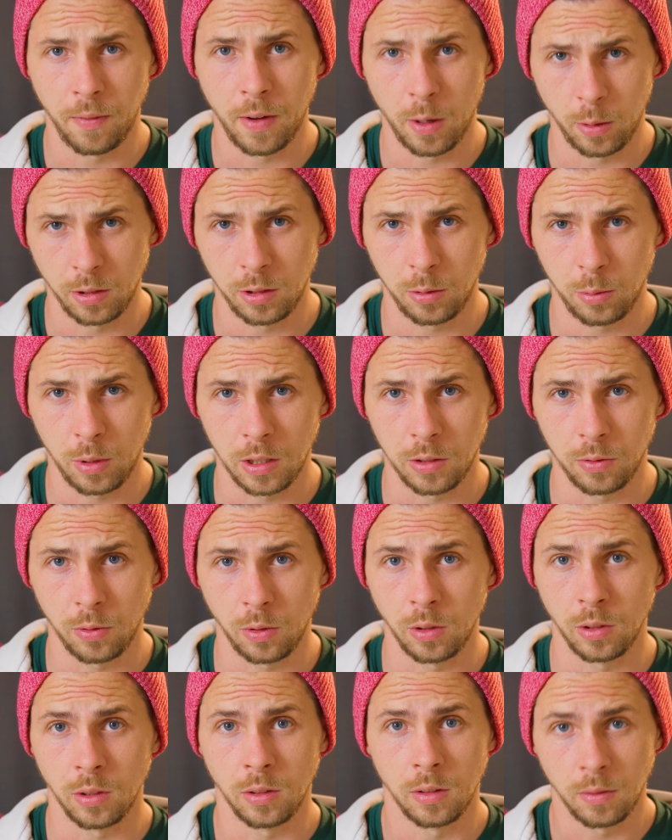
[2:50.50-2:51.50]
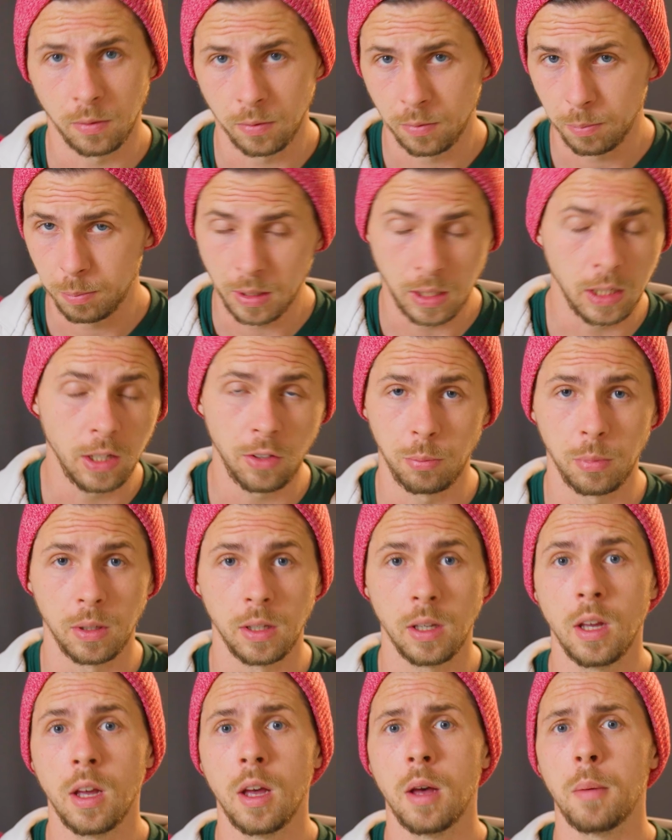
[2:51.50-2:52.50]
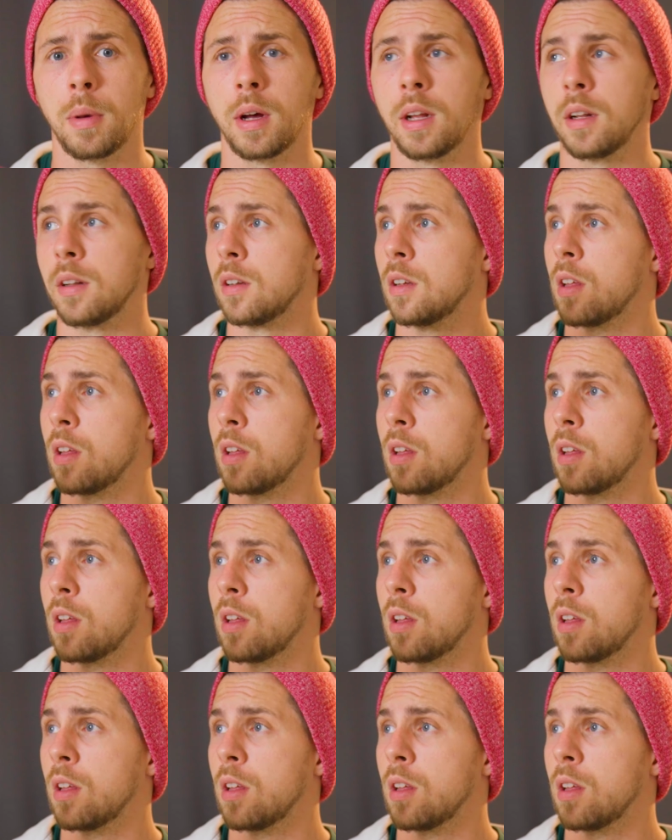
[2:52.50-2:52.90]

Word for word: very stressful. Believe me, like